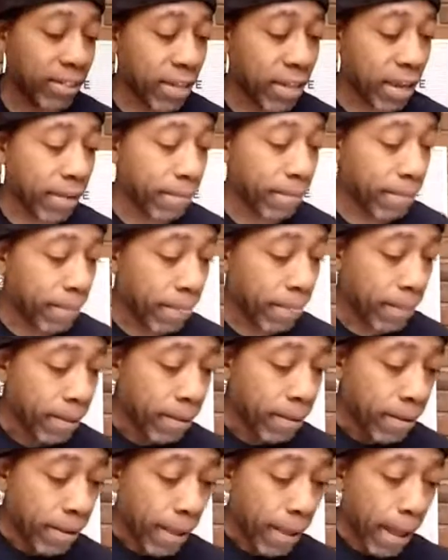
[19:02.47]
day.
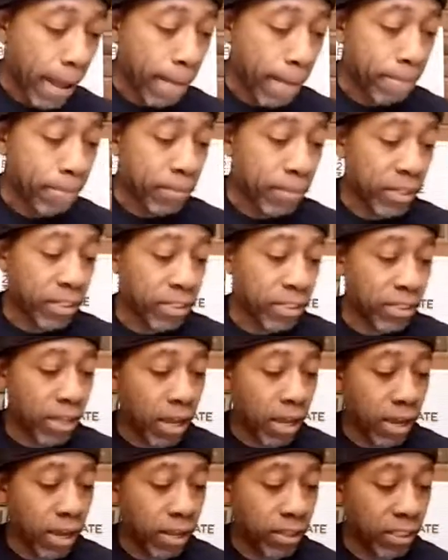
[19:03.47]
This
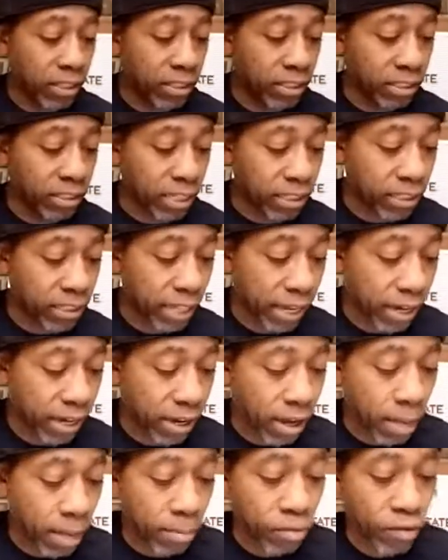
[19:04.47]
is just like
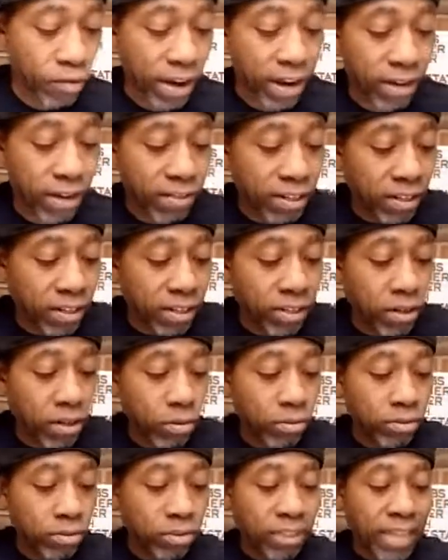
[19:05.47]
an upgrade of,
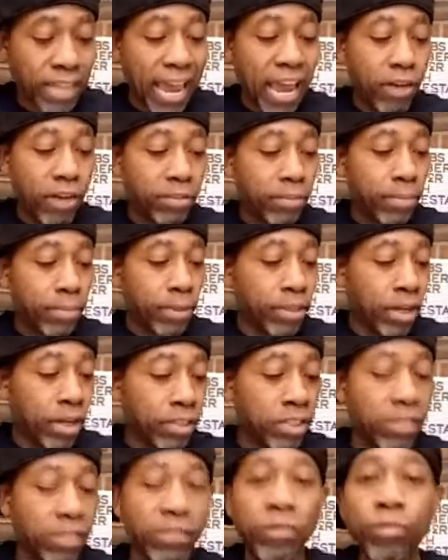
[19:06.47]
sounds and
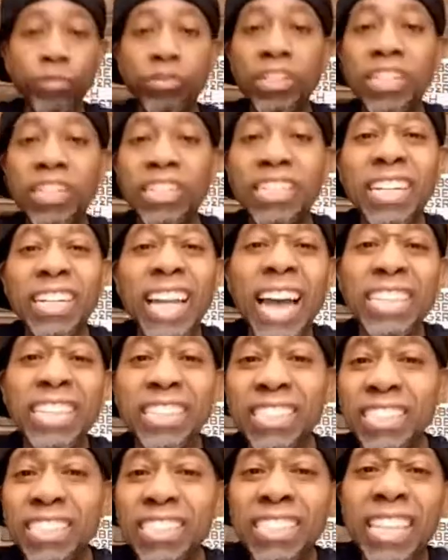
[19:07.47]
production of Houdini's
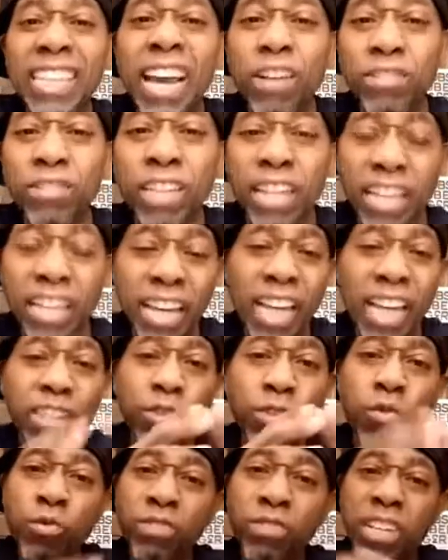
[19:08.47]
classic. It just sounds like it got
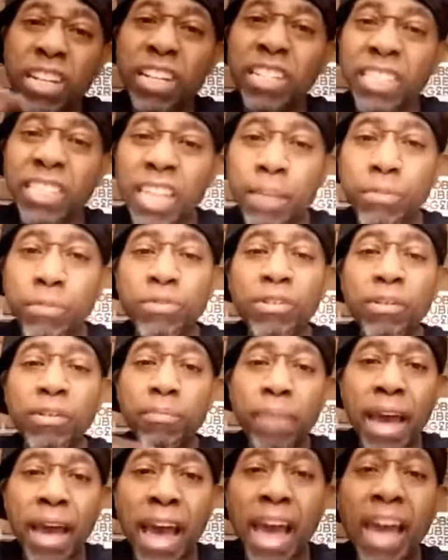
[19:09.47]
the Houdini samples in the
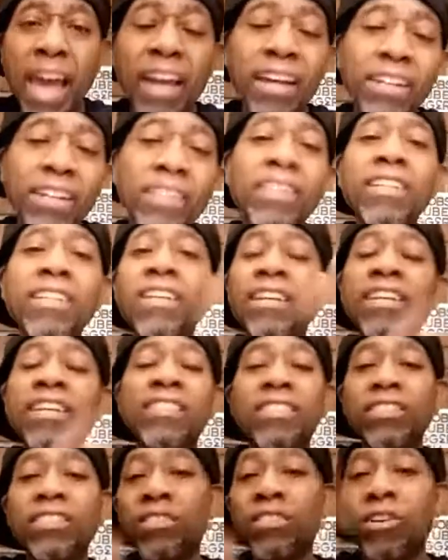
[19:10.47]
bag, and it
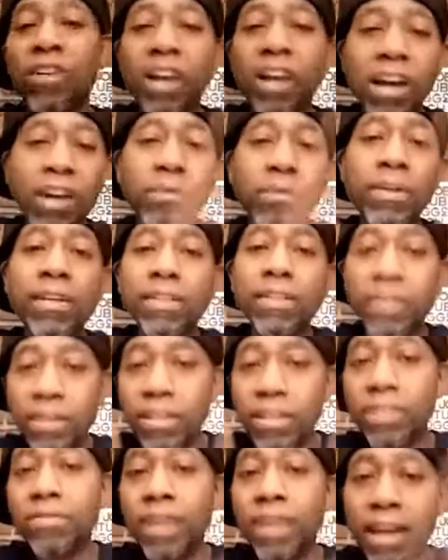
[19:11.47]
says, how many
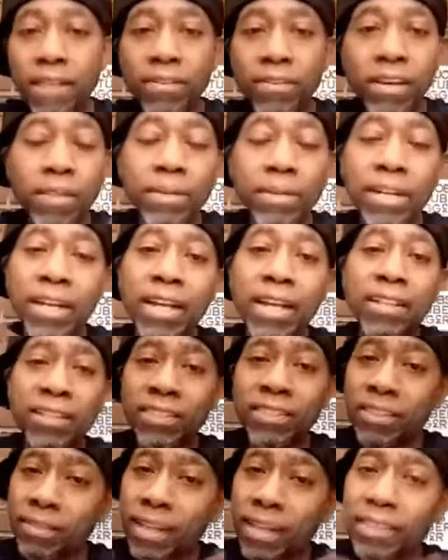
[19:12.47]
others will have them, and it
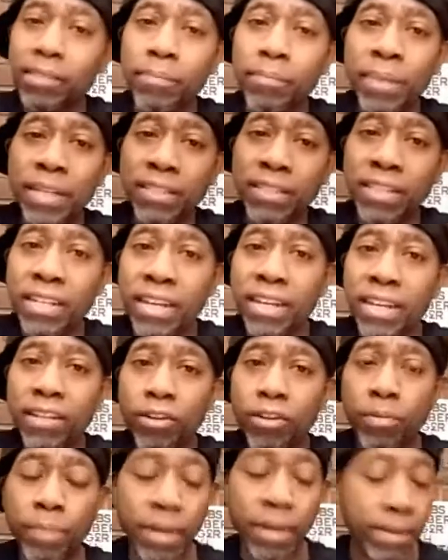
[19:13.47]
seemed like the beats in there a
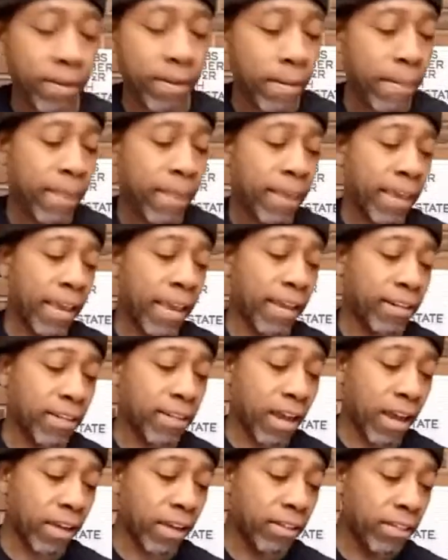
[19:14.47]
little bit, and
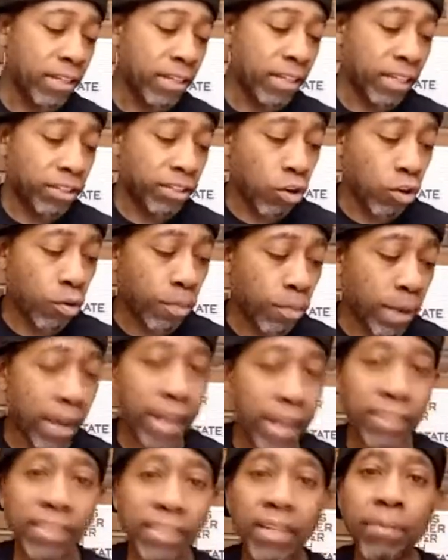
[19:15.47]
it's dope,
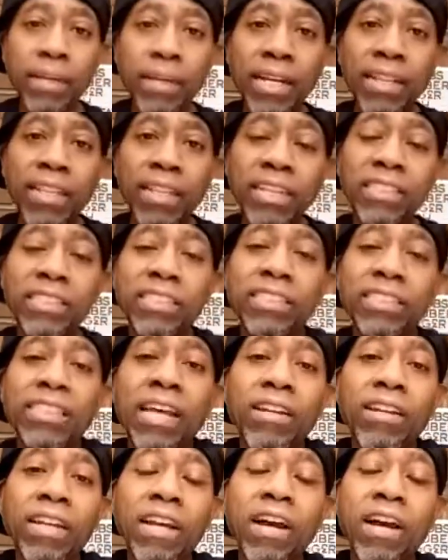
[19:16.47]
man. I think it just
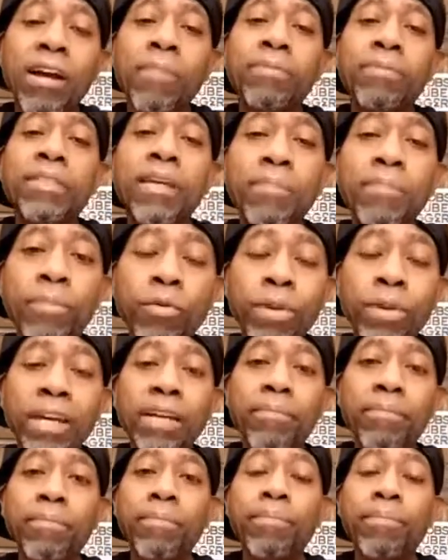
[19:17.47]
sounds like an up tempo, like
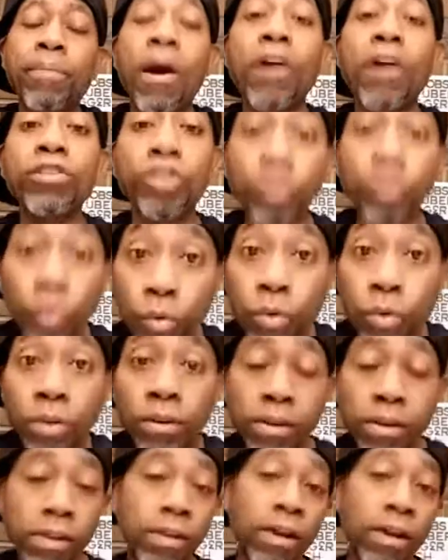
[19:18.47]
a part 2
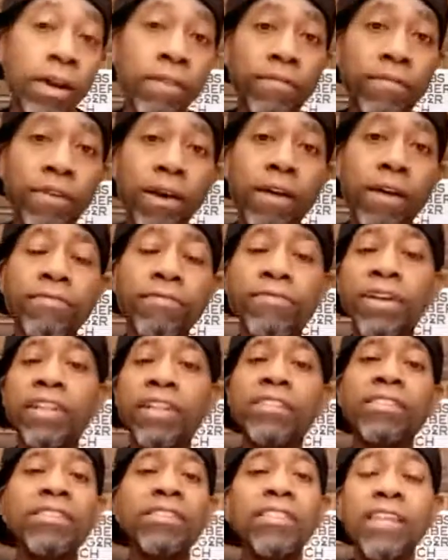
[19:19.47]
of
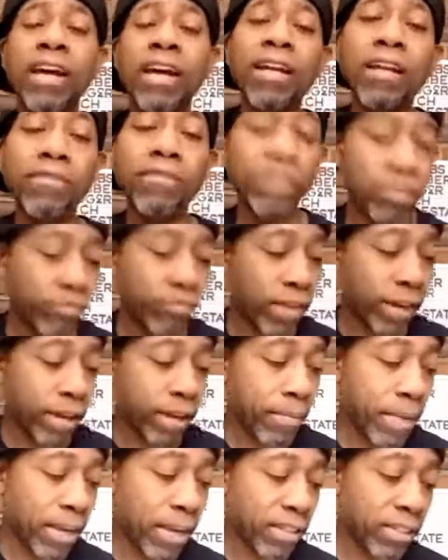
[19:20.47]
Frenz. I love this
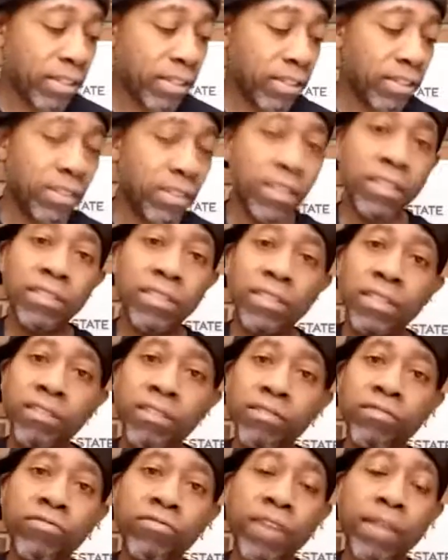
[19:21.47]
record, man. It's
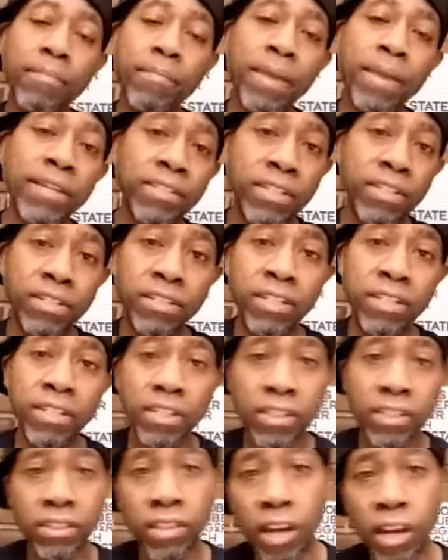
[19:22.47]
great message.
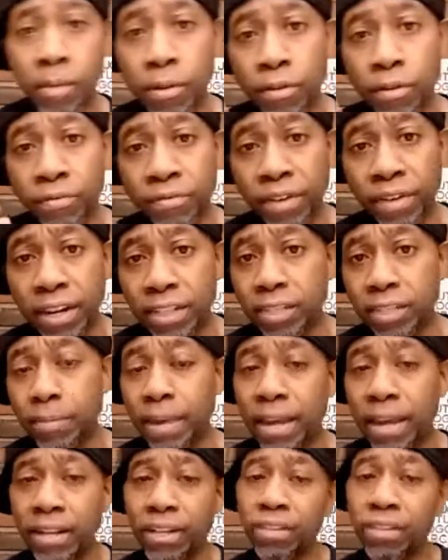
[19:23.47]
It's talking about friends,
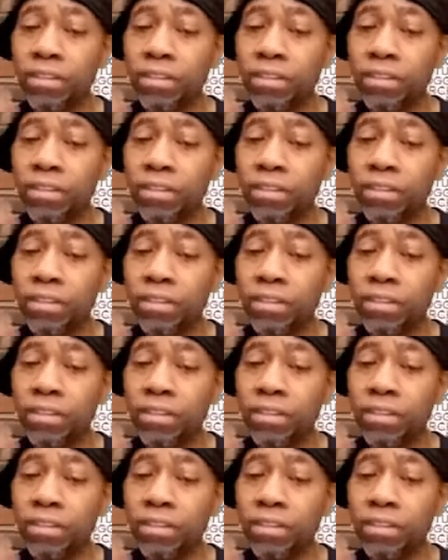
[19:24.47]
man.